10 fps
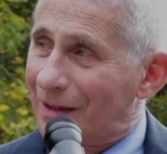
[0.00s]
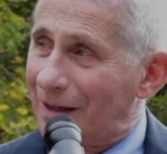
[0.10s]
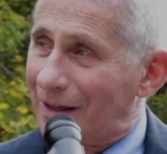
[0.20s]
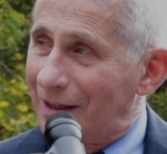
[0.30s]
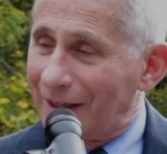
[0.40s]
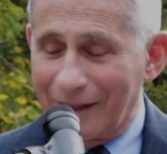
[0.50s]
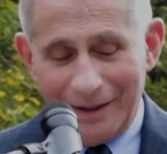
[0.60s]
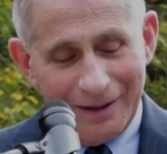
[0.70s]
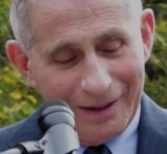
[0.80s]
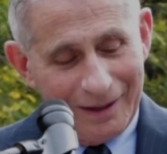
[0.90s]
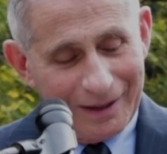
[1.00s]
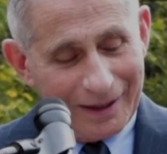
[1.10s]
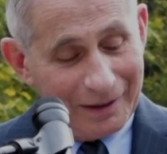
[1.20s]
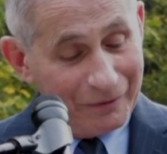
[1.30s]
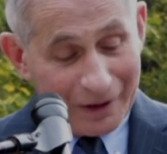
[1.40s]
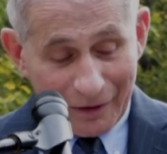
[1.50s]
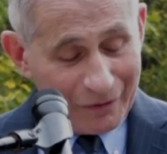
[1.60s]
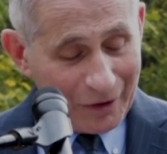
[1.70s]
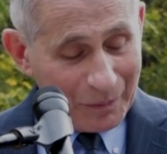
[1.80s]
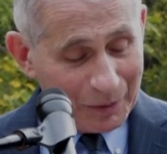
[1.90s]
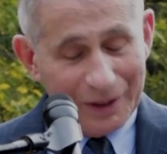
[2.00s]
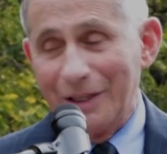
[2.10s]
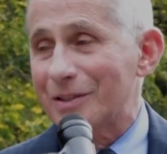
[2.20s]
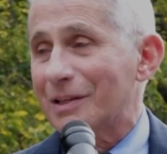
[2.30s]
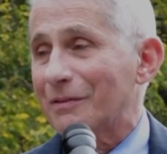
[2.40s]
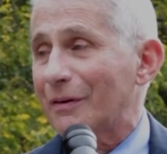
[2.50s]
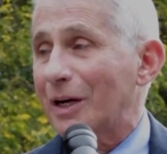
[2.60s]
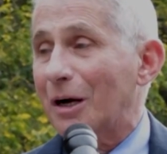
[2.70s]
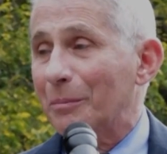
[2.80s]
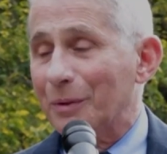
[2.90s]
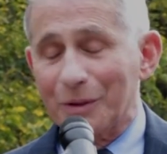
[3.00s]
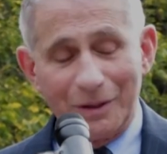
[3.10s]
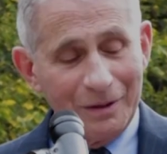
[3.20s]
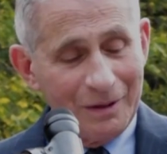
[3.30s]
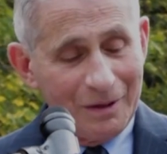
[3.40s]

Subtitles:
I am very, very pleased and very humbled